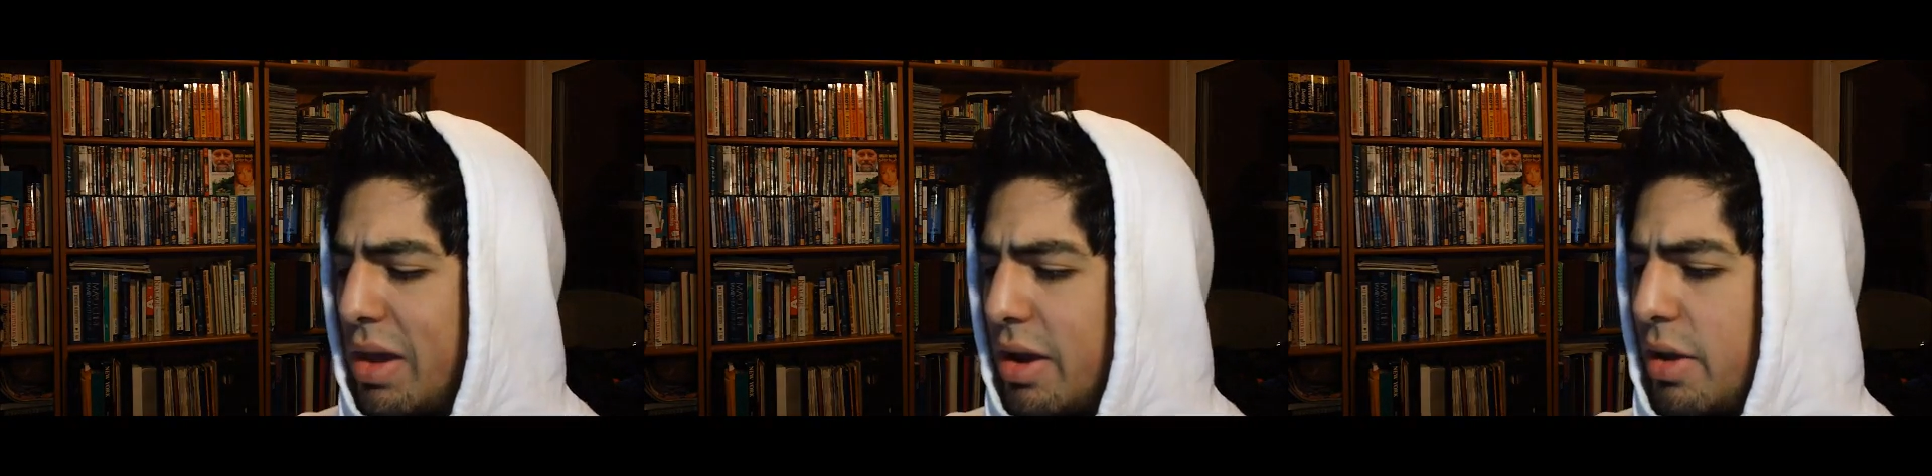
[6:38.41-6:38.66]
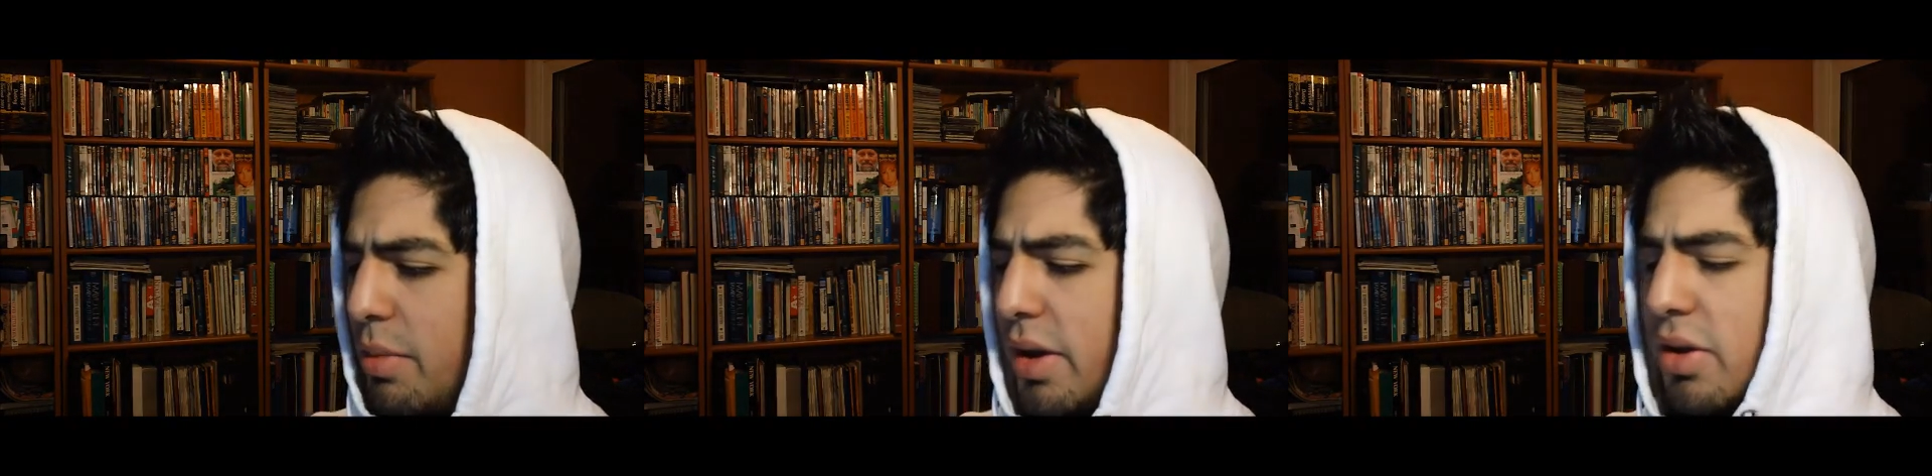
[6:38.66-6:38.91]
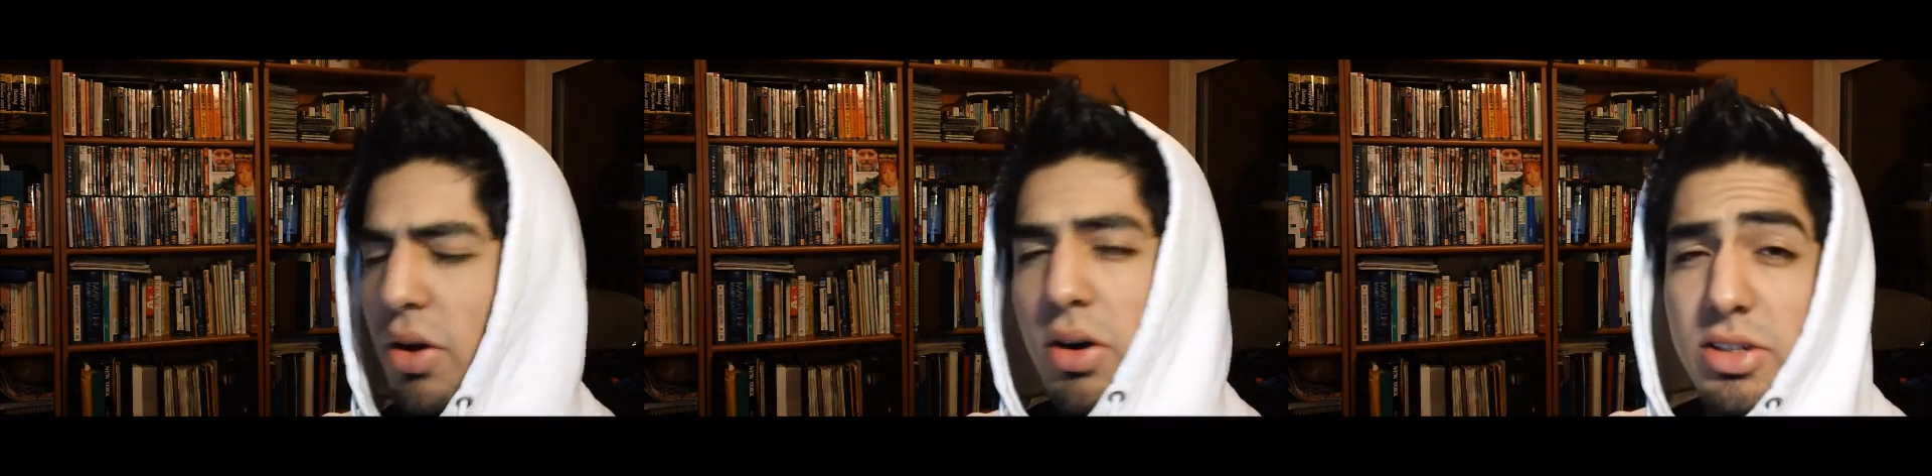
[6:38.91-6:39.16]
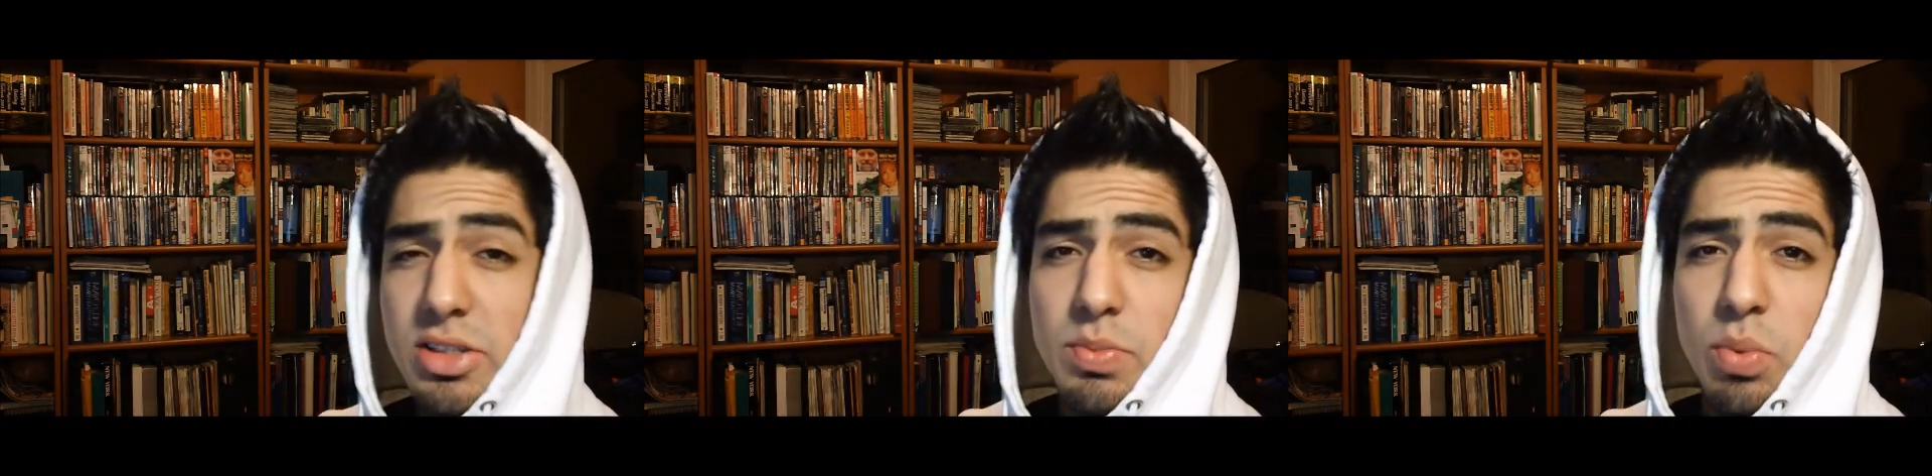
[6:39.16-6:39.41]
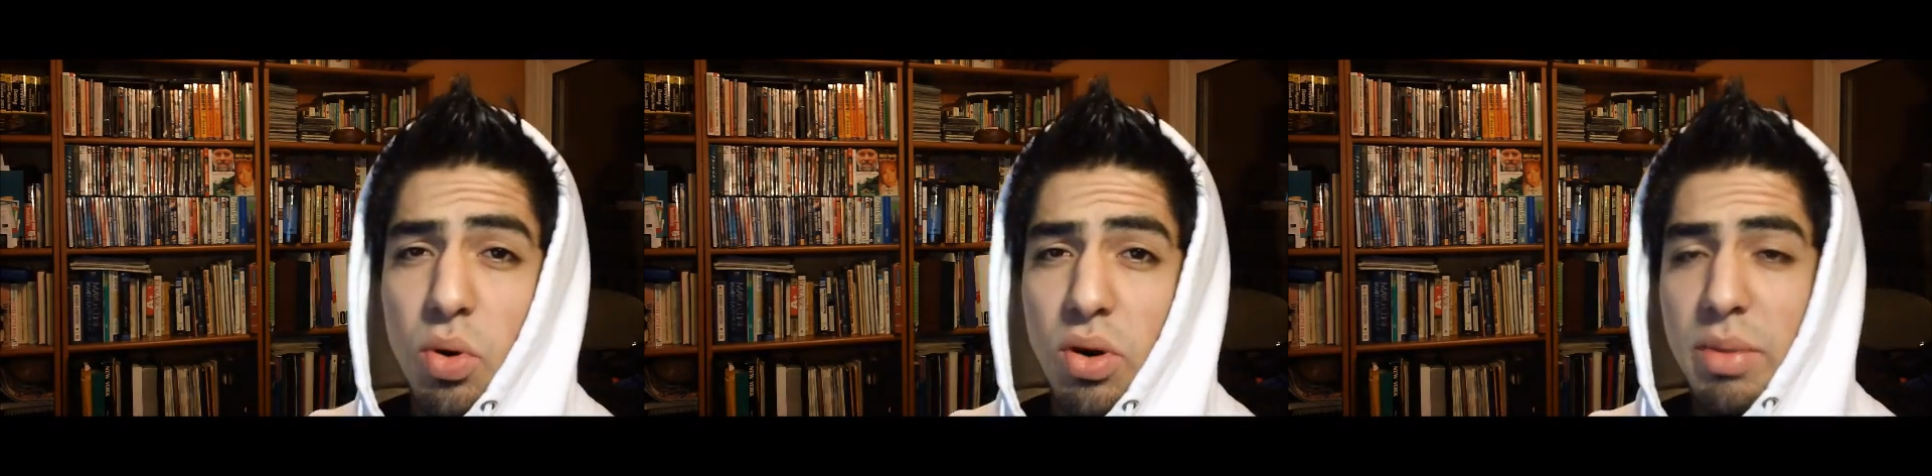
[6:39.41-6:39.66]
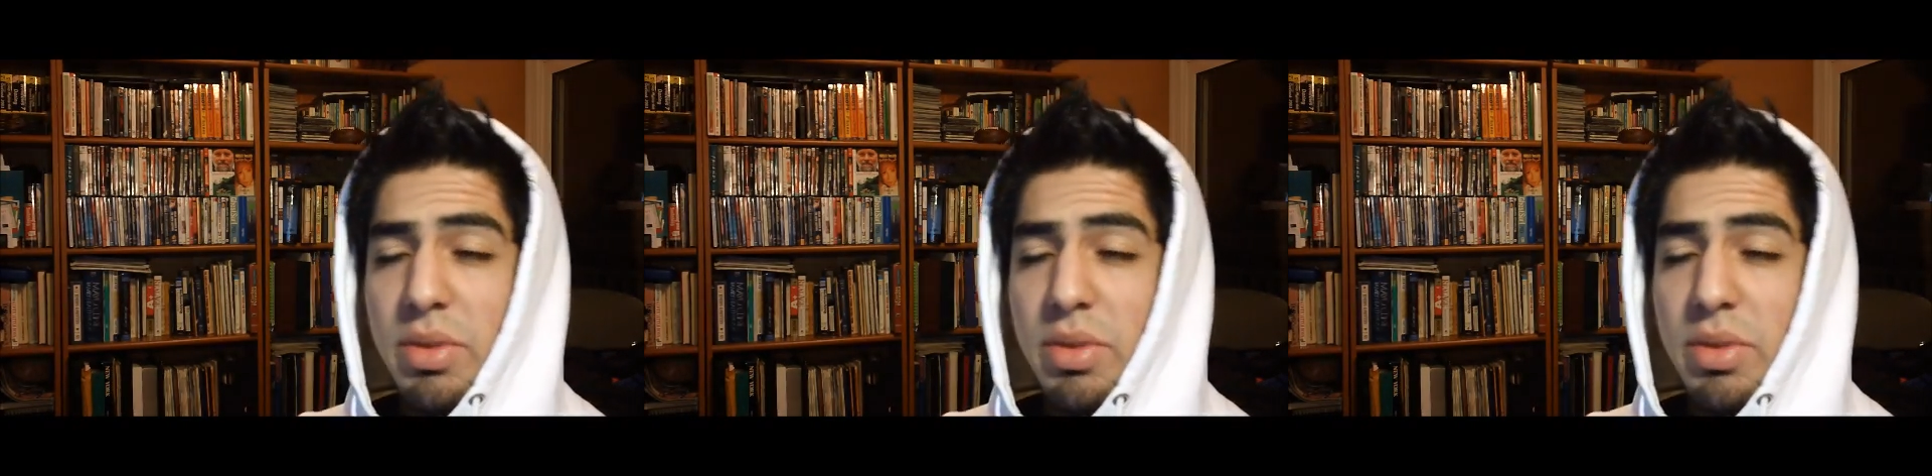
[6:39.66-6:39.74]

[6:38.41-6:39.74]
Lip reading: I know all the support.